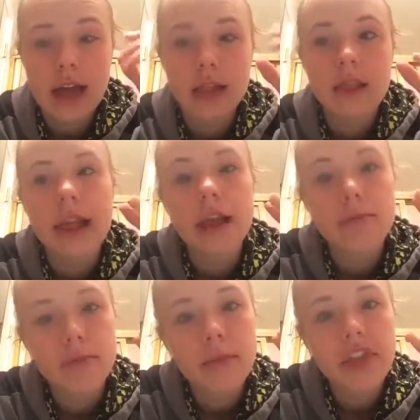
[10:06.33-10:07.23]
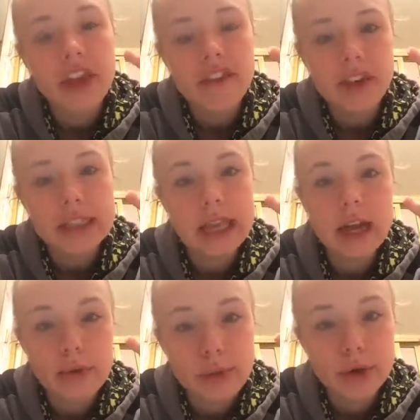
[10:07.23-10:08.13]
Think of it as like a
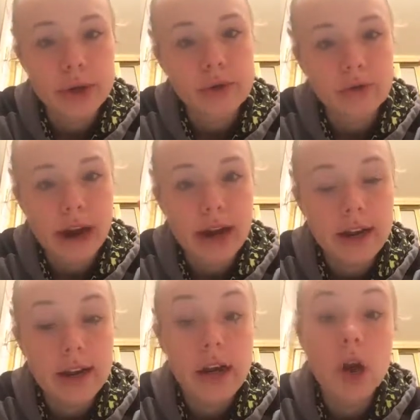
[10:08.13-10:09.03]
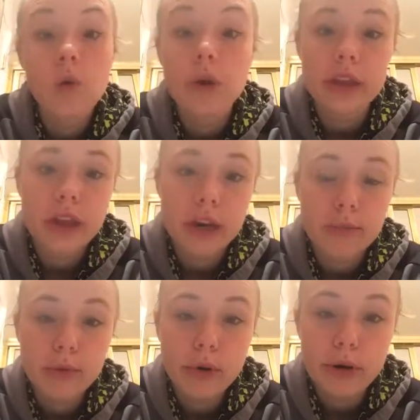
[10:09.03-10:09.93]
bruise, right? When you get a
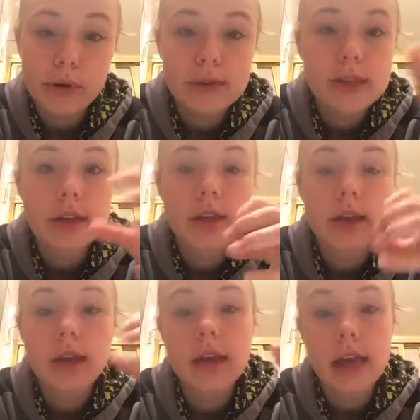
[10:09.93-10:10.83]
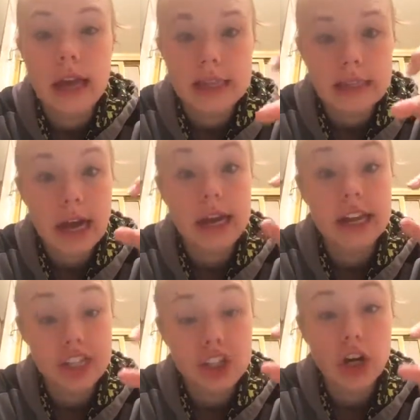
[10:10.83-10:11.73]
bruise,
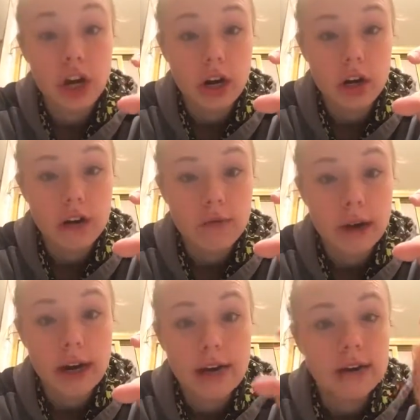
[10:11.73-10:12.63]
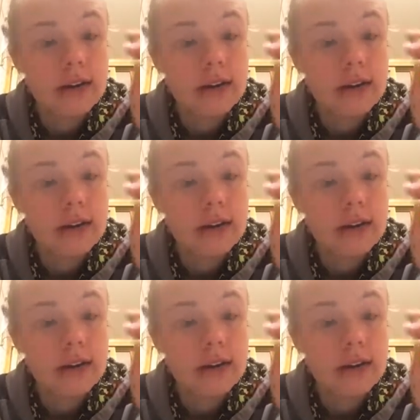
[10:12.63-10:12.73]
it's dark, right?